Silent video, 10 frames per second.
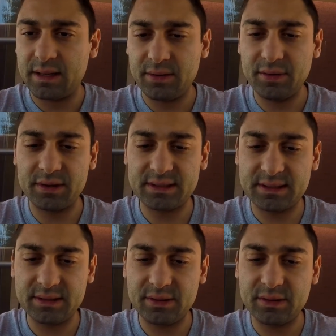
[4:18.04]
you
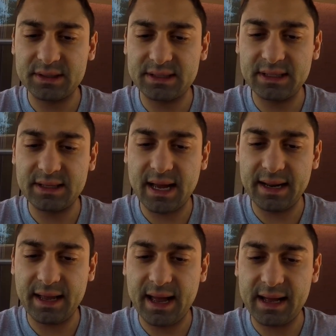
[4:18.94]
could see that
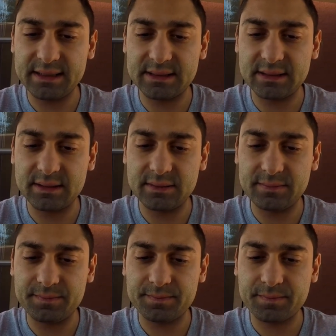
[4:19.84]
it has
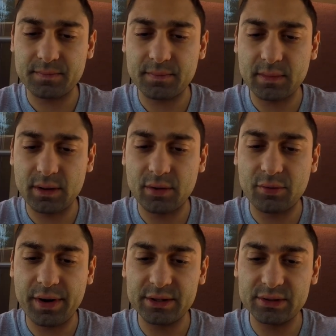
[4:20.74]
a
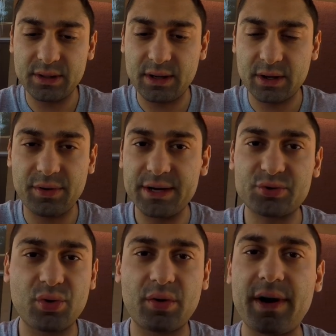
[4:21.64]
great
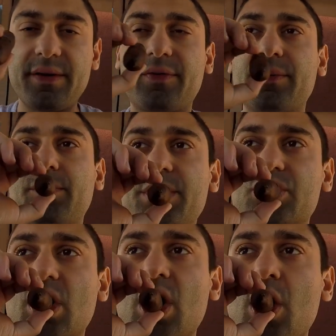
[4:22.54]
draw already from the pre-draw.